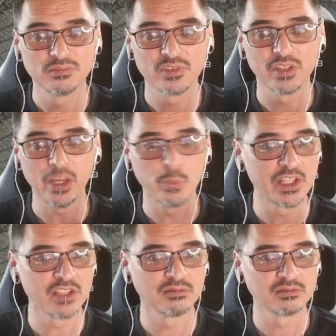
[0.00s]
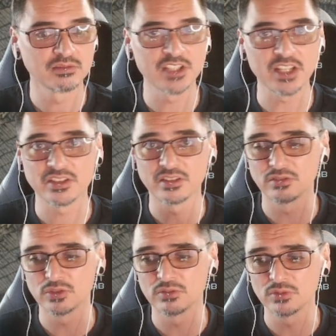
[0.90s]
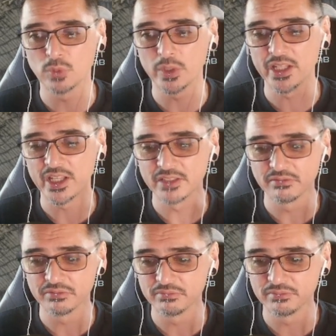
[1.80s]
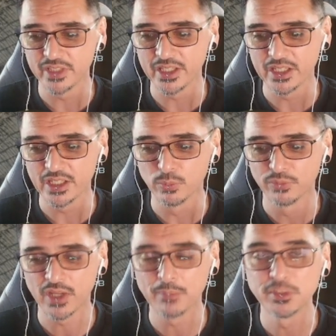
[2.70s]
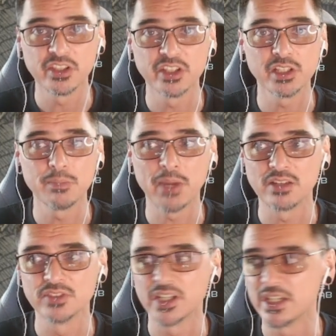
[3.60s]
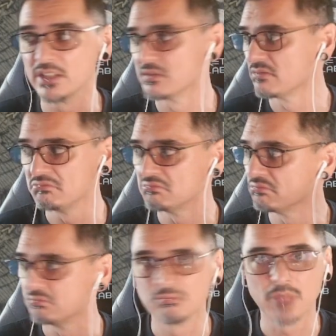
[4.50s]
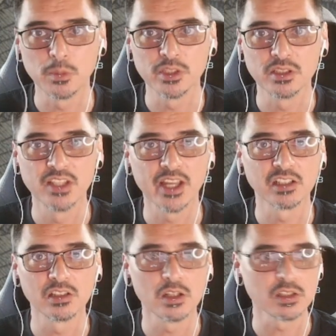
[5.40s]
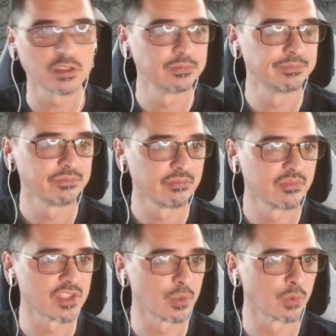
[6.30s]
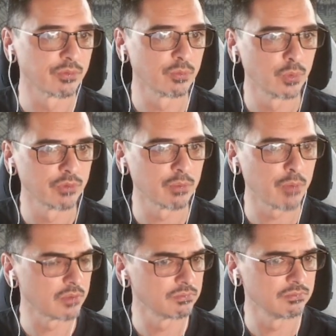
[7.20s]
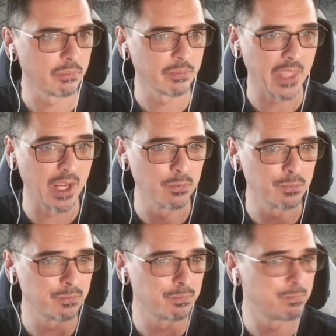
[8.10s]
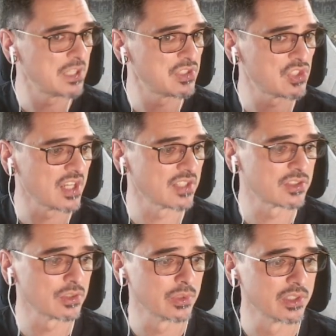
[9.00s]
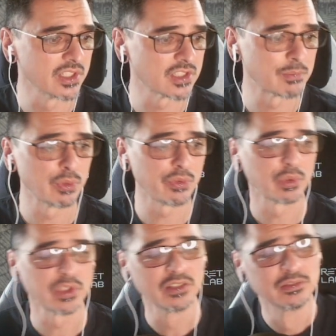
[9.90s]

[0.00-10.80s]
let dusk, twilight. We've come to the early part of night, maybe 9 o'clock. So we've got our best chance to explore through here.